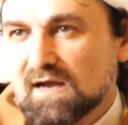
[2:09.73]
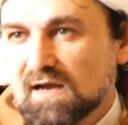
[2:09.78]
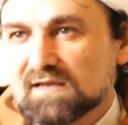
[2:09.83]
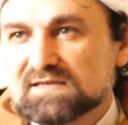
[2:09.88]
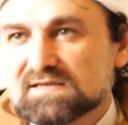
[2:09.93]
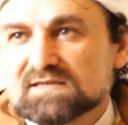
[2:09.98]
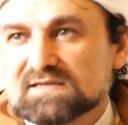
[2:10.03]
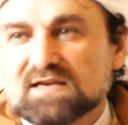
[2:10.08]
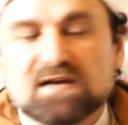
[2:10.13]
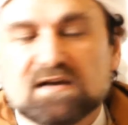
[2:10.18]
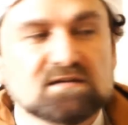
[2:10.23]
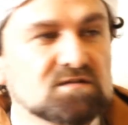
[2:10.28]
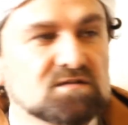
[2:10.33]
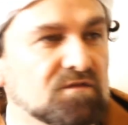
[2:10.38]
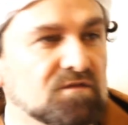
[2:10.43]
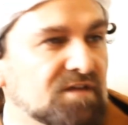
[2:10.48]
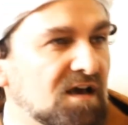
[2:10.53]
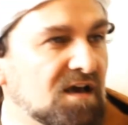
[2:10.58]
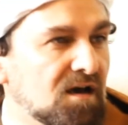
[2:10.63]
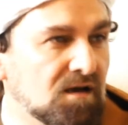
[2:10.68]
And it's a science
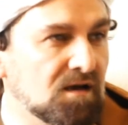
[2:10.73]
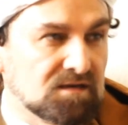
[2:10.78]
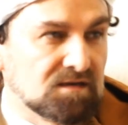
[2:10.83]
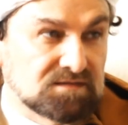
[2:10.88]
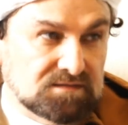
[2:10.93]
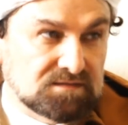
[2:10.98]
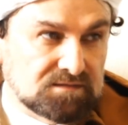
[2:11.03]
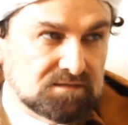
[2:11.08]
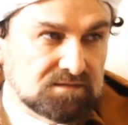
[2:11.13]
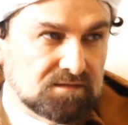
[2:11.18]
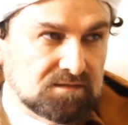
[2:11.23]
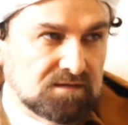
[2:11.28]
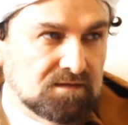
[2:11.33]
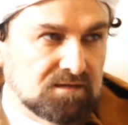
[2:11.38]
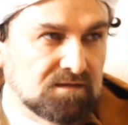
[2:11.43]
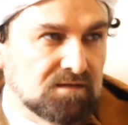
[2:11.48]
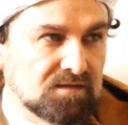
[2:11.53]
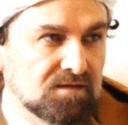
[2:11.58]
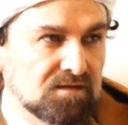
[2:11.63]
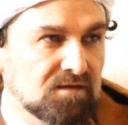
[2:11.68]
of the heart,
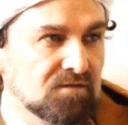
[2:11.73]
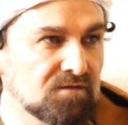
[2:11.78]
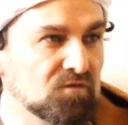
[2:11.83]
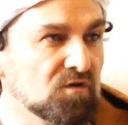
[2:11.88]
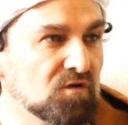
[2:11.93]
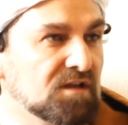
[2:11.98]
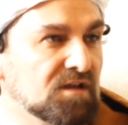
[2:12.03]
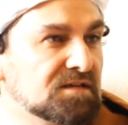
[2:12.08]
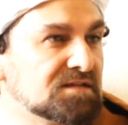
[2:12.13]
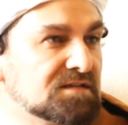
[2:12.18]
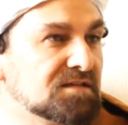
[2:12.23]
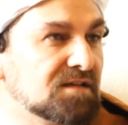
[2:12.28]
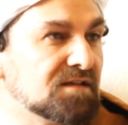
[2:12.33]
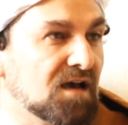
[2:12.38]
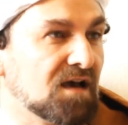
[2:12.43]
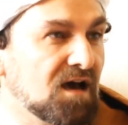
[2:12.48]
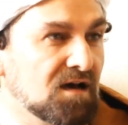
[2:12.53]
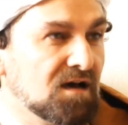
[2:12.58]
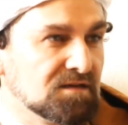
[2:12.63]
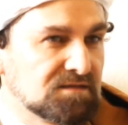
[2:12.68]
for it is in
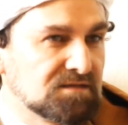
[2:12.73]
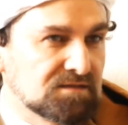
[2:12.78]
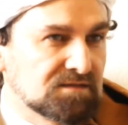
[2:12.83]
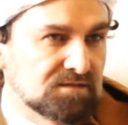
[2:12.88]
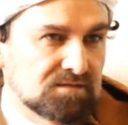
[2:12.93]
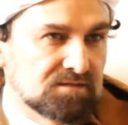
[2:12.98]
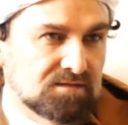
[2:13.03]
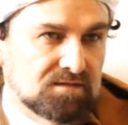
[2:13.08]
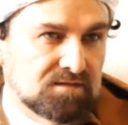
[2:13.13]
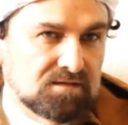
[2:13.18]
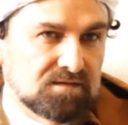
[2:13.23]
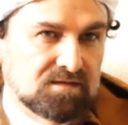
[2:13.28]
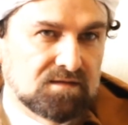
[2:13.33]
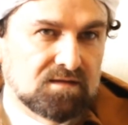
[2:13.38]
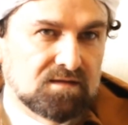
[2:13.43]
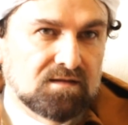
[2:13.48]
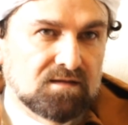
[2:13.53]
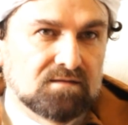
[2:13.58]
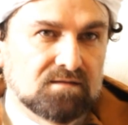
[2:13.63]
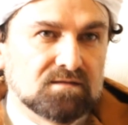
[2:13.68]
the heart
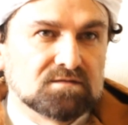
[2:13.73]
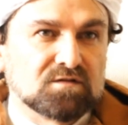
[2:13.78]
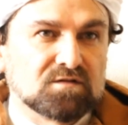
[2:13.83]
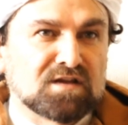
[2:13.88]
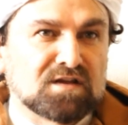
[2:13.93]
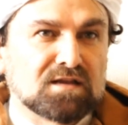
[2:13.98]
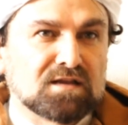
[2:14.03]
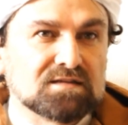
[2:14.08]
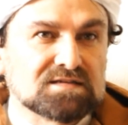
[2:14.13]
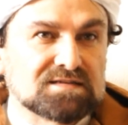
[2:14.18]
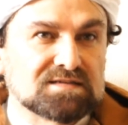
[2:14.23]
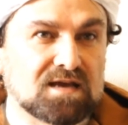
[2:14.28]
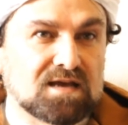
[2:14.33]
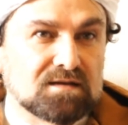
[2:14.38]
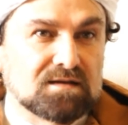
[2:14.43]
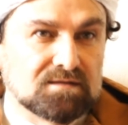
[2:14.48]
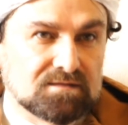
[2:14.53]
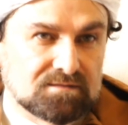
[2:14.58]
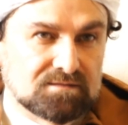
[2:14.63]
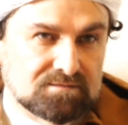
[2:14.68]
that you can
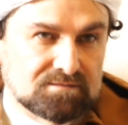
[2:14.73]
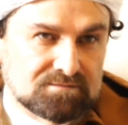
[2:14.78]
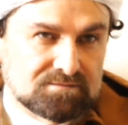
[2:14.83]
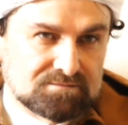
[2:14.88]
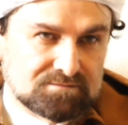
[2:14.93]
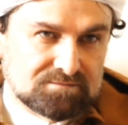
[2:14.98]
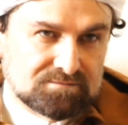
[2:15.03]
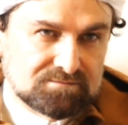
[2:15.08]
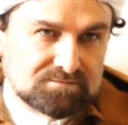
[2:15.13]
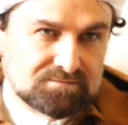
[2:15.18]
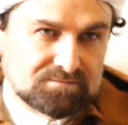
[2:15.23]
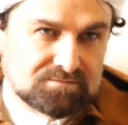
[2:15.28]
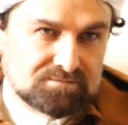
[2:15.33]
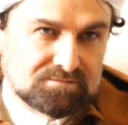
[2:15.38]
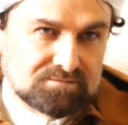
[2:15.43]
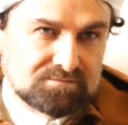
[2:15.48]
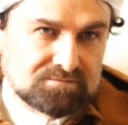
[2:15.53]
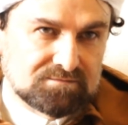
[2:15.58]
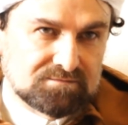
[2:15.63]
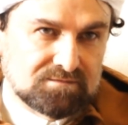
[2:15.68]
understand
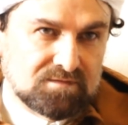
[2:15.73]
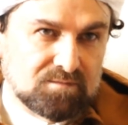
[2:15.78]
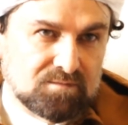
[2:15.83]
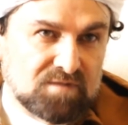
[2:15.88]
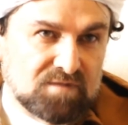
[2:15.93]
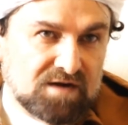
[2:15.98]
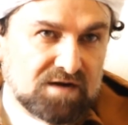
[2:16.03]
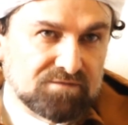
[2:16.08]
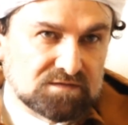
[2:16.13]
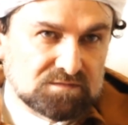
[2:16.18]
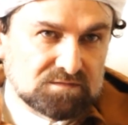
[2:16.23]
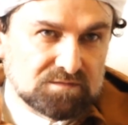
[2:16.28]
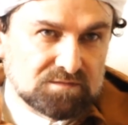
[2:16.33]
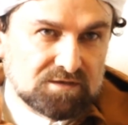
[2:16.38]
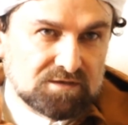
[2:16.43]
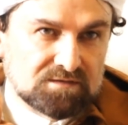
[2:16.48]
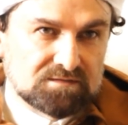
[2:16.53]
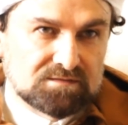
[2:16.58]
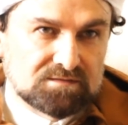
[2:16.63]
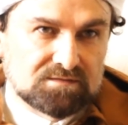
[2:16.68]

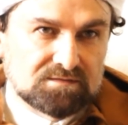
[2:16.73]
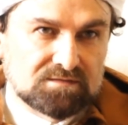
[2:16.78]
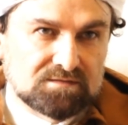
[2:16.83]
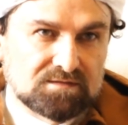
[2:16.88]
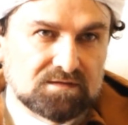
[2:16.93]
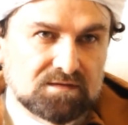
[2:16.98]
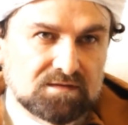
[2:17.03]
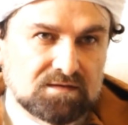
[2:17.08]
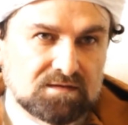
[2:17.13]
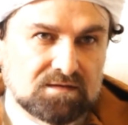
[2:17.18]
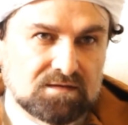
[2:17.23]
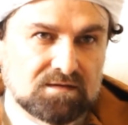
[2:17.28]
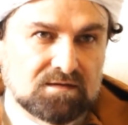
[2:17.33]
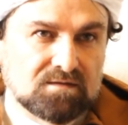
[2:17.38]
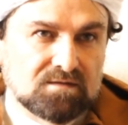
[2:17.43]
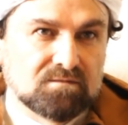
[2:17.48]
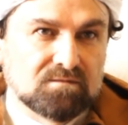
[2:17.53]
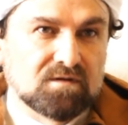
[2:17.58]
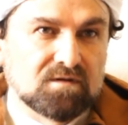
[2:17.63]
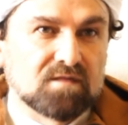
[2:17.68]
Marifatullah.
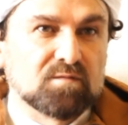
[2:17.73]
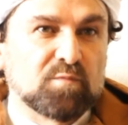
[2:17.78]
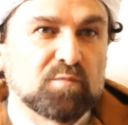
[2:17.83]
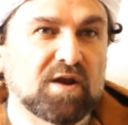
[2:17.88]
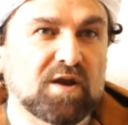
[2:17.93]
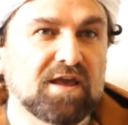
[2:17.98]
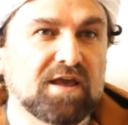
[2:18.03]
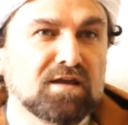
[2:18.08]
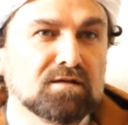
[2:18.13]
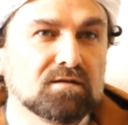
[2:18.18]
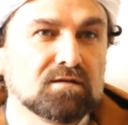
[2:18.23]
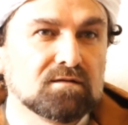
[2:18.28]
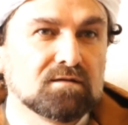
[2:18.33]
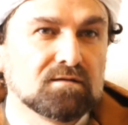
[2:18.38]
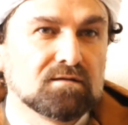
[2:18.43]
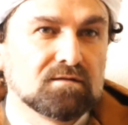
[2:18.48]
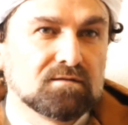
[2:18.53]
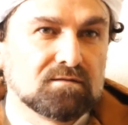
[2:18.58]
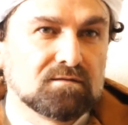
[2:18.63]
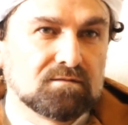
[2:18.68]
Where the
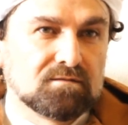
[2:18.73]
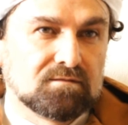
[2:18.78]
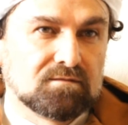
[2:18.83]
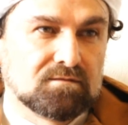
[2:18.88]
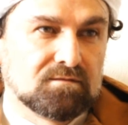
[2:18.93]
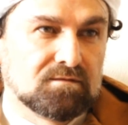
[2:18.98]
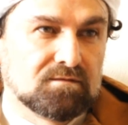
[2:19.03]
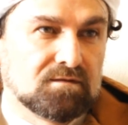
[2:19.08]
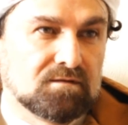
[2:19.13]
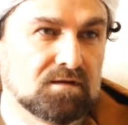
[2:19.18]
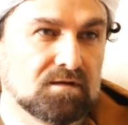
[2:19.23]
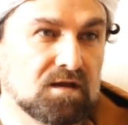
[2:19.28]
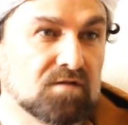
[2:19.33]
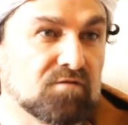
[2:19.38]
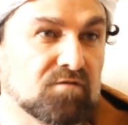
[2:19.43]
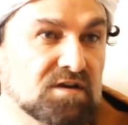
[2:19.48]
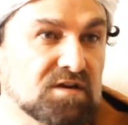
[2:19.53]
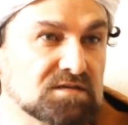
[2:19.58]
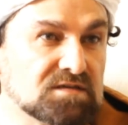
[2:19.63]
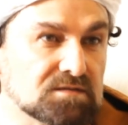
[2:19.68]
brain
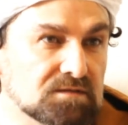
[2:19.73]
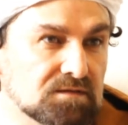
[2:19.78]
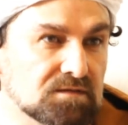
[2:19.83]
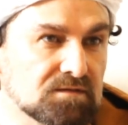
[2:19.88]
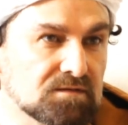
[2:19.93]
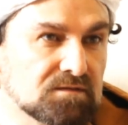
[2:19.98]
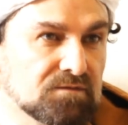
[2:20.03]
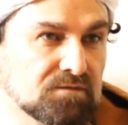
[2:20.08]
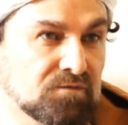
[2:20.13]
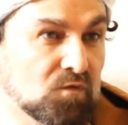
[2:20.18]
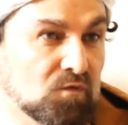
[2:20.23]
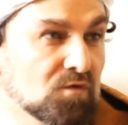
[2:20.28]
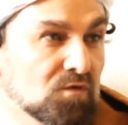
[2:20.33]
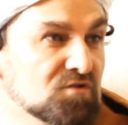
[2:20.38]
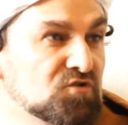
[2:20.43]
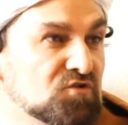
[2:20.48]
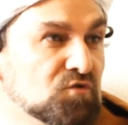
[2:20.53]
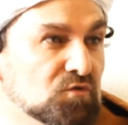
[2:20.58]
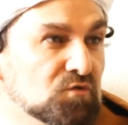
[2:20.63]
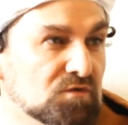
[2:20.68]
and reason
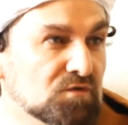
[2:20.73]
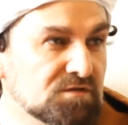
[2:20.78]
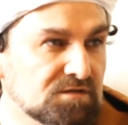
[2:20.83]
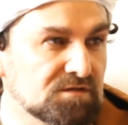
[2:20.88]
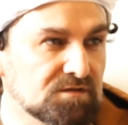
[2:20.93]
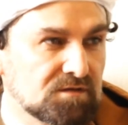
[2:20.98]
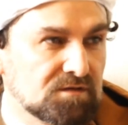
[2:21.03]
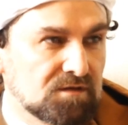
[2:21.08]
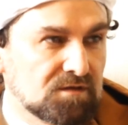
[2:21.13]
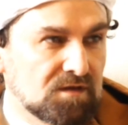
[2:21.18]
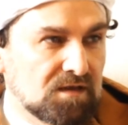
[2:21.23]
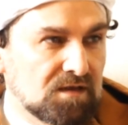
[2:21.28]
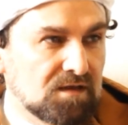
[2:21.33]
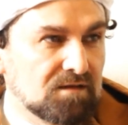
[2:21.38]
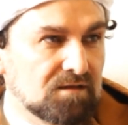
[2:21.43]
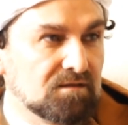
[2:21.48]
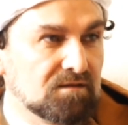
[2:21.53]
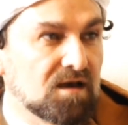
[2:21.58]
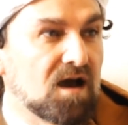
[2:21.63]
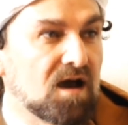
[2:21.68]
fall short,
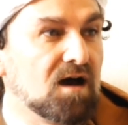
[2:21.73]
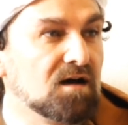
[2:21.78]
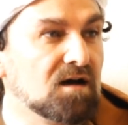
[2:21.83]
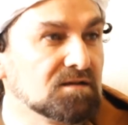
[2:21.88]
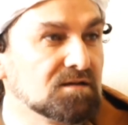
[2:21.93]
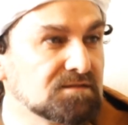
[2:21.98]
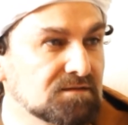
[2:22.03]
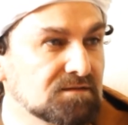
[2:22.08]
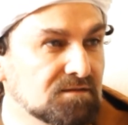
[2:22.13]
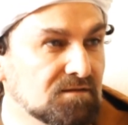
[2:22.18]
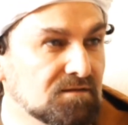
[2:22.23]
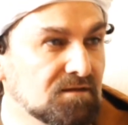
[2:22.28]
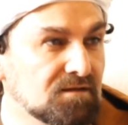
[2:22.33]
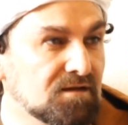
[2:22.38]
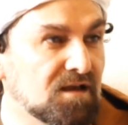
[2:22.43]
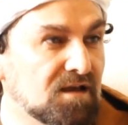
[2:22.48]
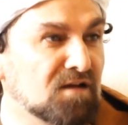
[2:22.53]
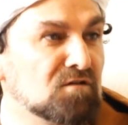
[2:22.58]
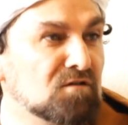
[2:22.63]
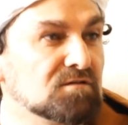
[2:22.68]
the heart
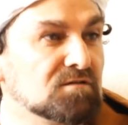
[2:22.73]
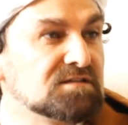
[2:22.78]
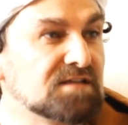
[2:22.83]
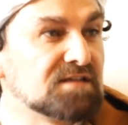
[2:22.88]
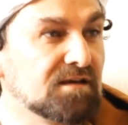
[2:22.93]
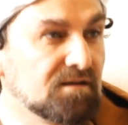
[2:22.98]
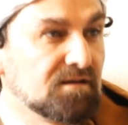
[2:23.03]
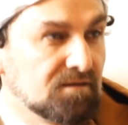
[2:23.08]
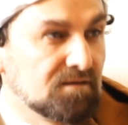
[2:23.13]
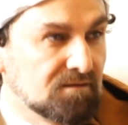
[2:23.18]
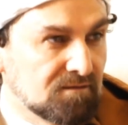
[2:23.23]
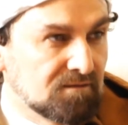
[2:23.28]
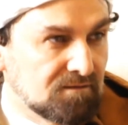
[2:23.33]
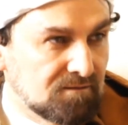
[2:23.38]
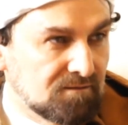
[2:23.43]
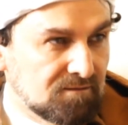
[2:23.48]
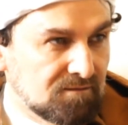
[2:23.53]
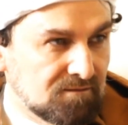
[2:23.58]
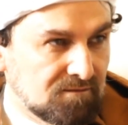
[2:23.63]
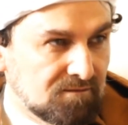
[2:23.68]
can contain
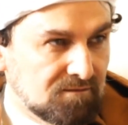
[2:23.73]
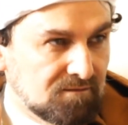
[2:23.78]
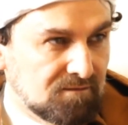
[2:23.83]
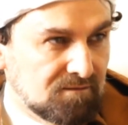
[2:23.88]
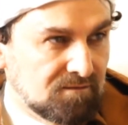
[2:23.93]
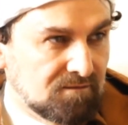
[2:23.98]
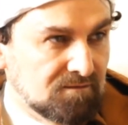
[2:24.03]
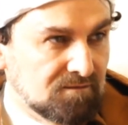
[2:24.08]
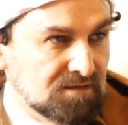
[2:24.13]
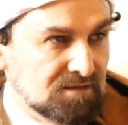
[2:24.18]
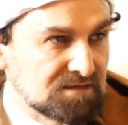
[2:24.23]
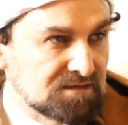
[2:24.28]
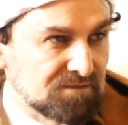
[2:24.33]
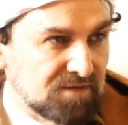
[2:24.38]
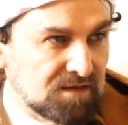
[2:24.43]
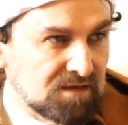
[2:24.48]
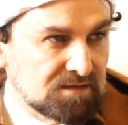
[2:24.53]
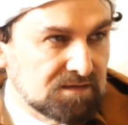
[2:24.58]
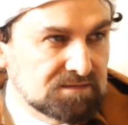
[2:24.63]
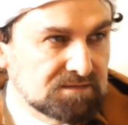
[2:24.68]
these
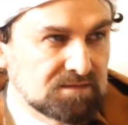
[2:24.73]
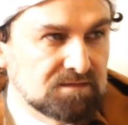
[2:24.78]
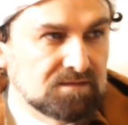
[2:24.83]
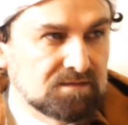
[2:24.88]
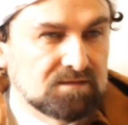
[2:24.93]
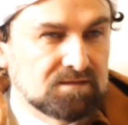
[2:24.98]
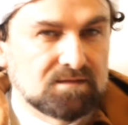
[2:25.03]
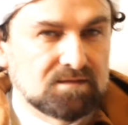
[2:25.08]
affairs.